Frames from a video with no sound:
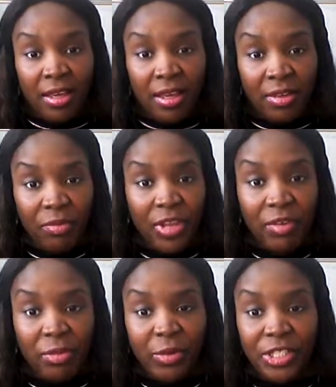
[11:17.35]
If you
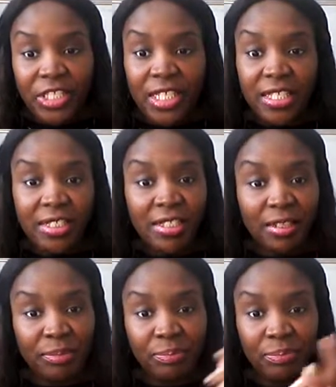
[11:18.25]
have questions,
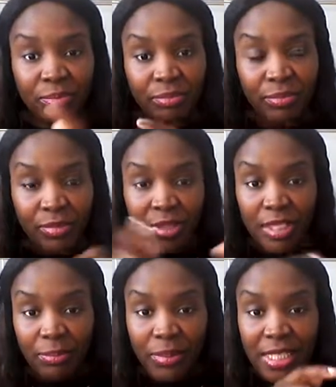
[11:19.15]

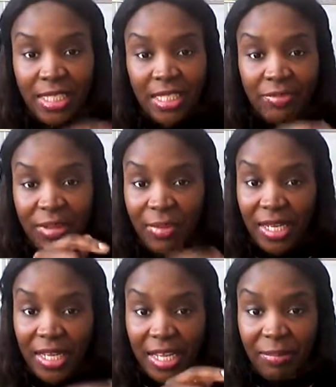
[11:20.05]
please leave them in
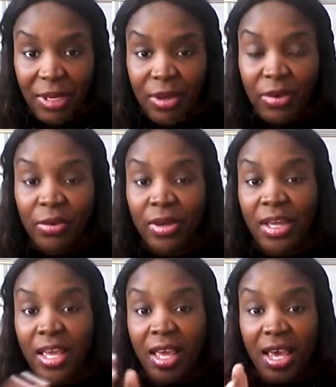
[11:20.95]
the link below
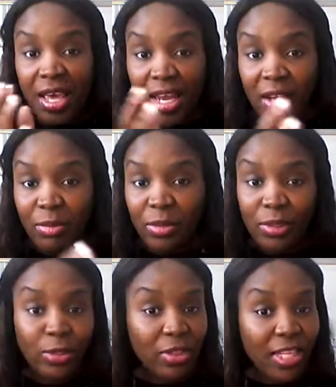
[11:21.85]
and I will
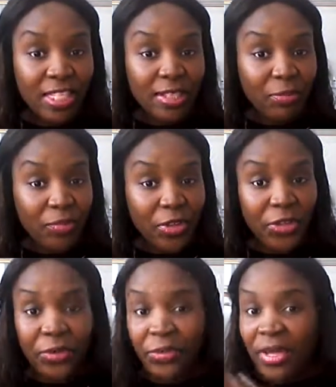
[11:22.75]
look things up for
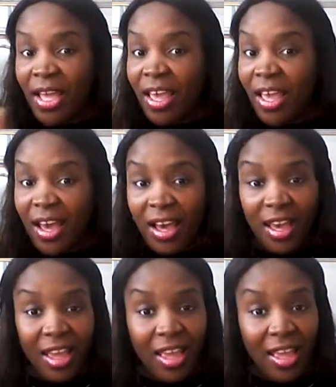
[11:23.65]
you
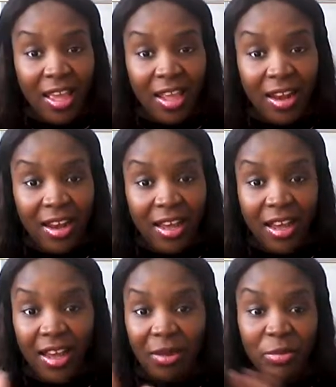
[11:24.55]
and
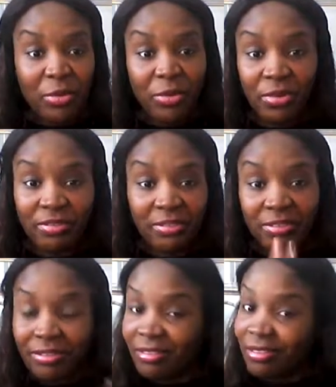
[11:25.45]
I will
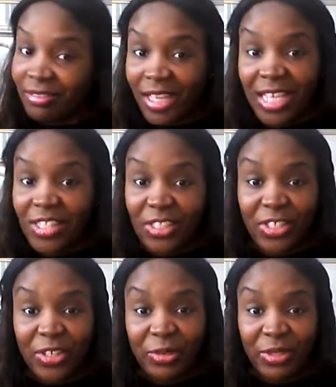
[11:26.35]
answer
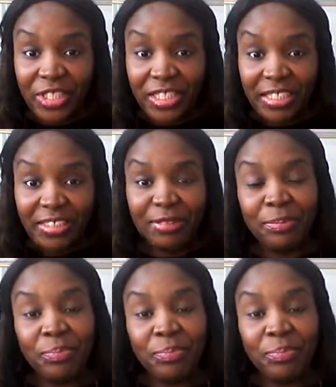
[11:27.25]
your questions.